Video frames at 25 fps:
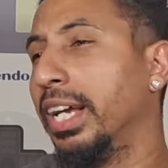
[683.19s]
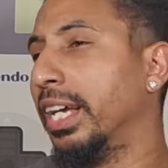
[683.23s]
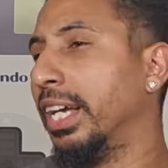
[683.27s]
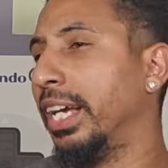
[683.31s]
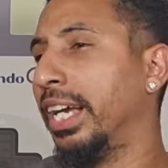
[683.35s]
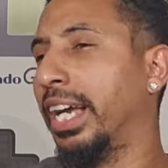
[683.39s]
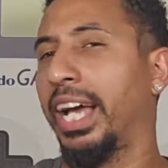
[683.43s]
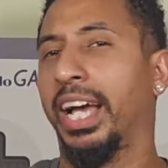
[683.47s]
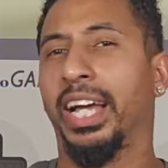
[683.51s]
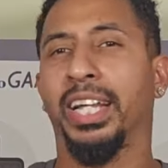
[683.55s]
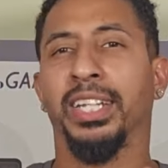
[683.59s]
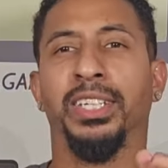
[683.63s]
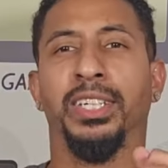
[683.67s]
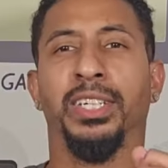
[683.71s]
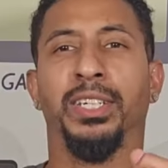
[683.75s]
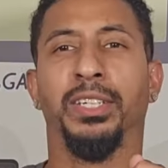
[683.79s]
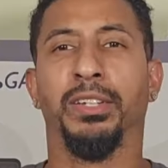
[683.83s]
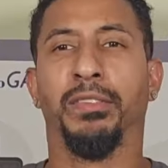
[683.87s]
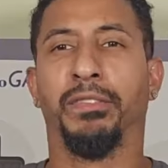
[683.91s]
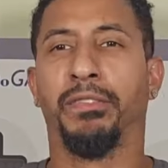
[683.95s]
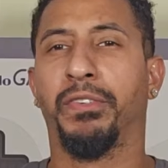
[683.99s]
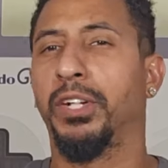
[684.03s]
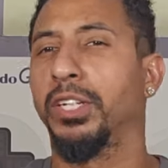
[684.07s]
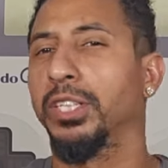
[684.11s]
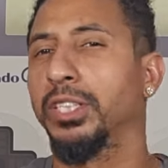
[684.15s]
It had uh, the
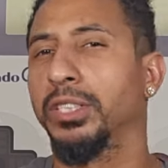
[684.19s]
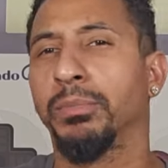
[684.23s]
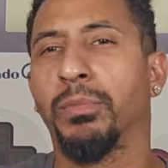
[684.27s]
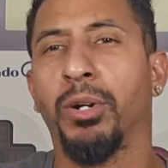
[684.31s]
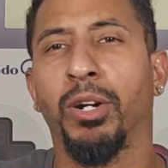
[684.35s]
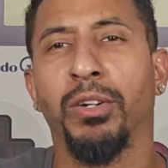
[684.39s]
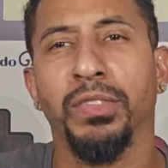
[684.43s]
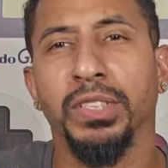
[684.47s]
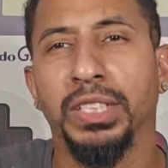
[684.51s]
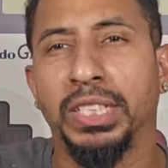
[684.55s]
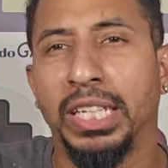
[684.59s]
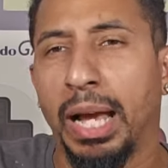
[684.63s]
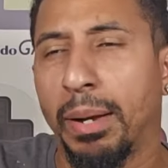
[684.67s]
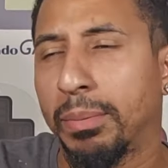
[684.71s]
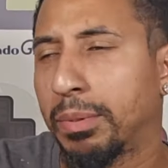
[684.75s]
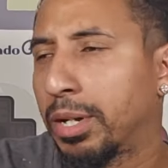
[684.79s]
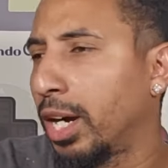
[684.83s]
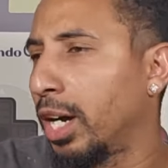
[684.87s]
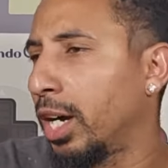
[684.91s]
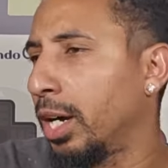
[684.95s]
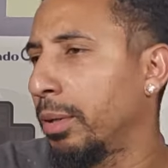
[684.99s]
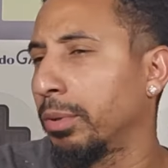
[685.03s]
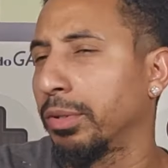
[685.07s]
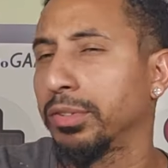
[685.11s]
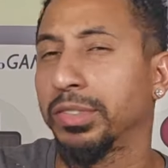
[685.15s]
first Marvel's
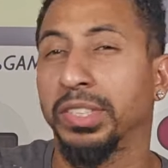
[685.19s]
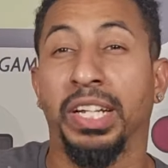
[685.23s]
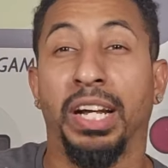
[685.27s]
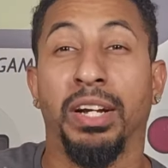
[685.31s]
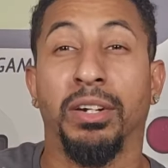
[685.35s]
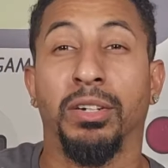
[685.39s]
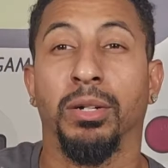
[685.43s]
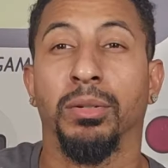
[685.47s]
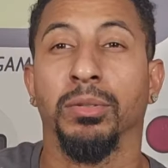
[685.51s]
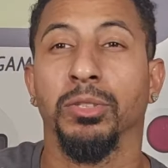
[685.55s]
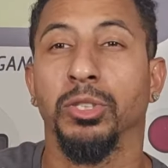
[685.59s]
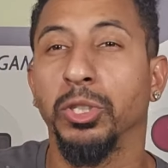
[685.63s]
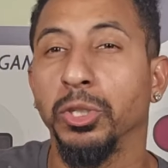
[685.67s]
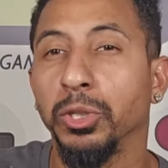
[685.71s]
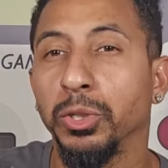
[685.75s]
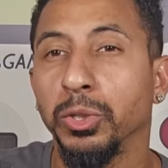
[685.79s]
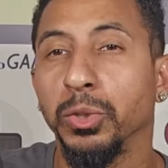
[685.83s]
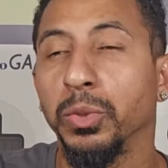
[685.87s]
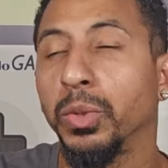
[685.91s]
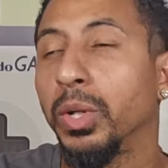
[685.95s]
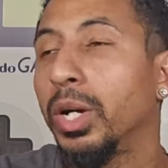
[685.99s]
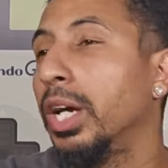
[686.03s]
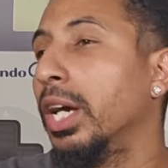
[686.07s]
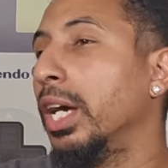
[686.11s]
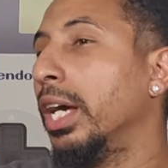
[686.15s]
Capcom, Marvel's Capcom
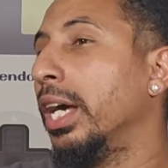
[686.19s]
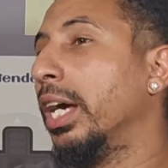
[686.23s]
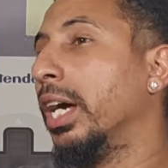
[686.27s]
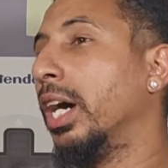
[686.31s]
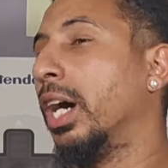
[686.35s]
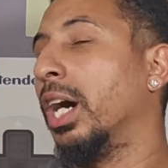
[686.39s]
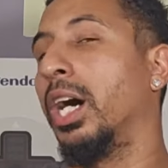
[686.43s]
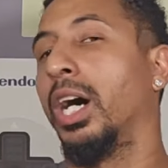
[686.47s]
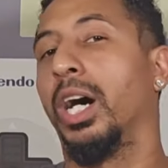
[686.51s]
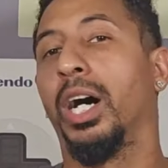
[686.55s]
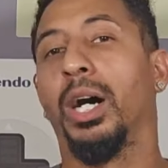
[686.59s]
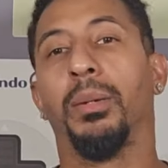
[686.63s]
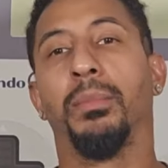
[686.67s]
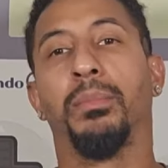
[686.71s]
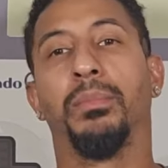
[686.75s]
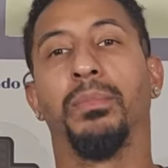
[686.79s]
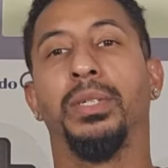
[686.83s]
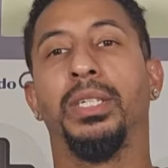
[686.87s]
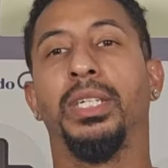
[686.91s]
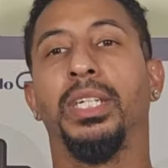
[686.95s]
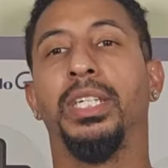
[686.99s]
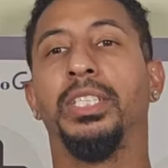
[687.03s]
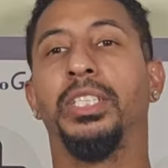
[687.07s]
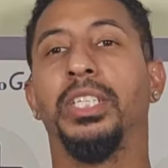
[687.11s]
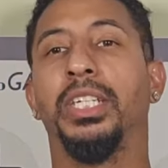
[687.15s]
2. Um,
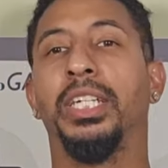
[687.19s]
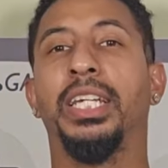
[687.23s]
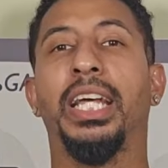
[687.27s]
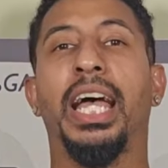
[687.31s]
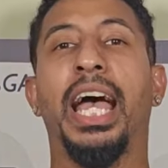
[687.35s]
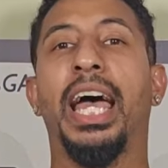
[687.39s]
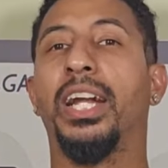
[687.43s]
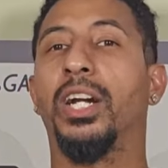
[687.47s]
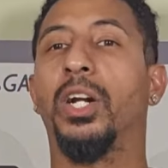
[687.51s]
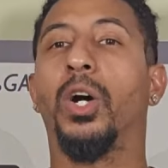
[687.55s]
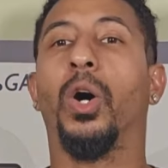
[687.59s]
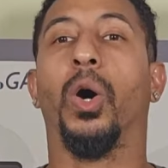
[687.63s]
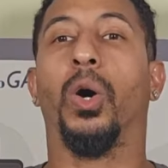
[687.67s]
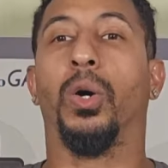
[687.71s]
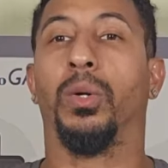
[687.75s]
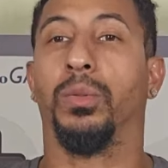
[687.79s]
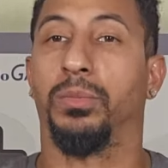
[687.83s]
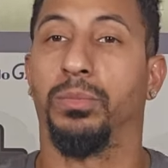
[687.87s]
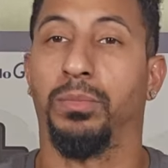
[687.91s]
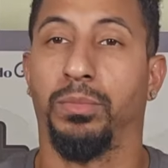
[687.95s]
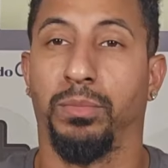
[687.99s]
it, it had it all.